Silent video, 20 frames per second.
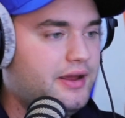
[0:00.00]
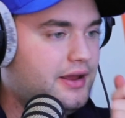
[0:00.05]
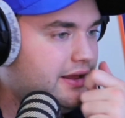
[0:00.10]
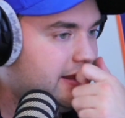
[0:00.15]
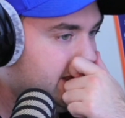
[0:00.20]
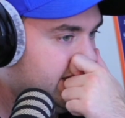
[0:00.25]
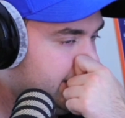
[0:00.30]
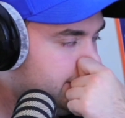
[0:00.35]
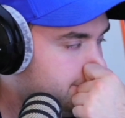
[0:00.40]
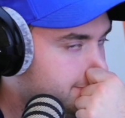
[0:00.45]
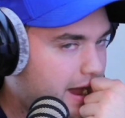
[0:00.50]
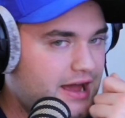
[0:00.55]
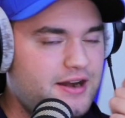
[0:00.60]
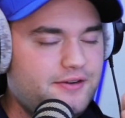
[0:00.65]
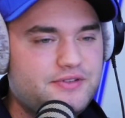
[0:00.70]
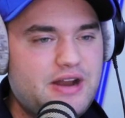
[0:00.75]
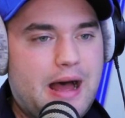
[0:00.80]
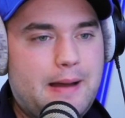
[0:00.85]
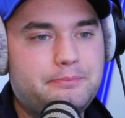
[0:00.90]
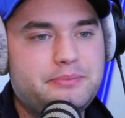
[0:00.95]
He might have
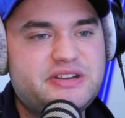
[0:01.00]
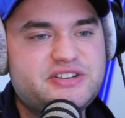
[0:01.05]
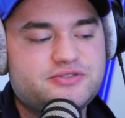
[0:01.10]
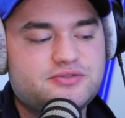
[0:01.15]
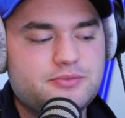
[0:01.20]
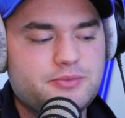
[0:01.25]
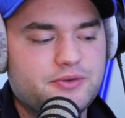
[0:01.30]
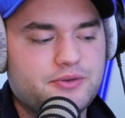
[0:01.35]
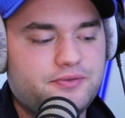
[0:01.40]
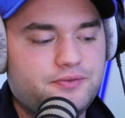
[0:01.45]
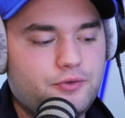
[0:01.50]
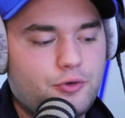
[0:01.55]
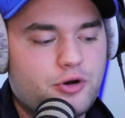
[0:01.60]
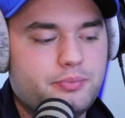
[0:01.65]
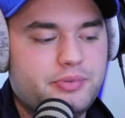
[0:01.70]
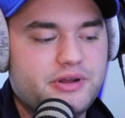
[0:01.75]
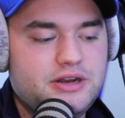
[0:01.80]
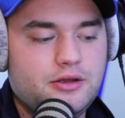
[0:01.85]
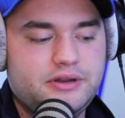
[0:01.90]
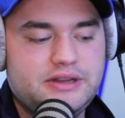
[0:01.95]
not missed from the floor,
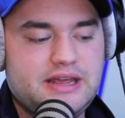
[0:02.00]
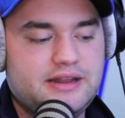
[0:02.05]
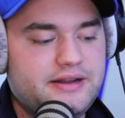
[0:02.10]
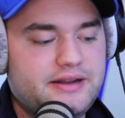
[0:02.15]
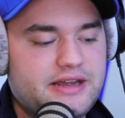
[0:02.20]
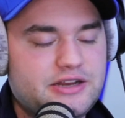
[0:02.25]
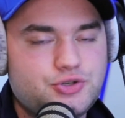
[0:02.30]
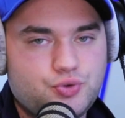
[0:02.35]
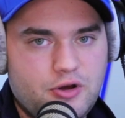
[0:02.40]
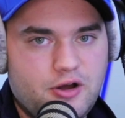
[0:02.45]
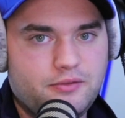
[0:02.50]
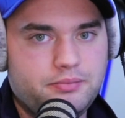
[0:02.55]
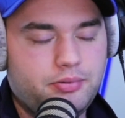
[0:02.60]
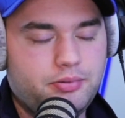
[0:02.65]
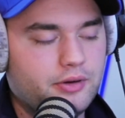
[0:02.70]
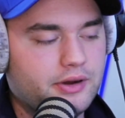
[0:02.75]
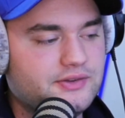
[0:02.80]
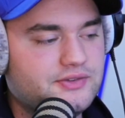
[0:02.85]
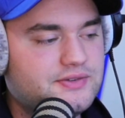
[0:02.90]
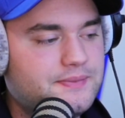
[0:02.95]
but he only had like 12
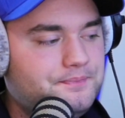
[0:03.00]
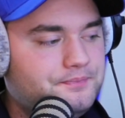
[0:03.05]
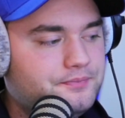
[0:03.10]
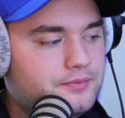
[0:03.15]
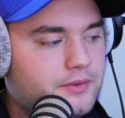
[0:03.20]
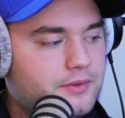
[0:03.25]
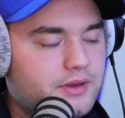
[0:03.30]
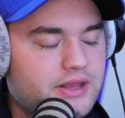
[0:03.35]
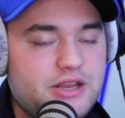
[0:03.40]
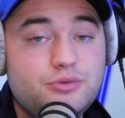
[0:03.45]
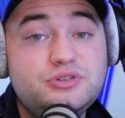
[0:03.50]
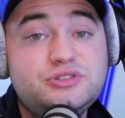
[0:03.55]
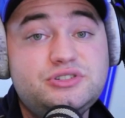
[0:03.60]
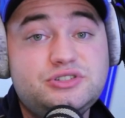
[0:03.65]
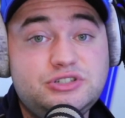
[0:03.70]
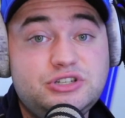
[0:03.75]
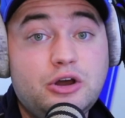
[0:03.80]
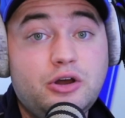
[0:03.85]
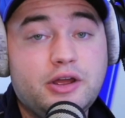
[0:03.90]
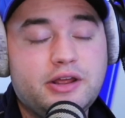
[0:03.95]
points. He was
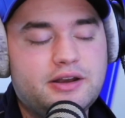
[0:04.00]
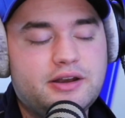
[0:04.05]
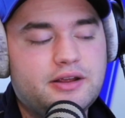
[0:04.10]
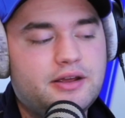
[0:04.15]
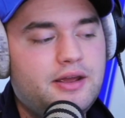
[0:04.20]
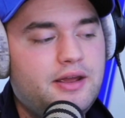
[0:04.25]
good.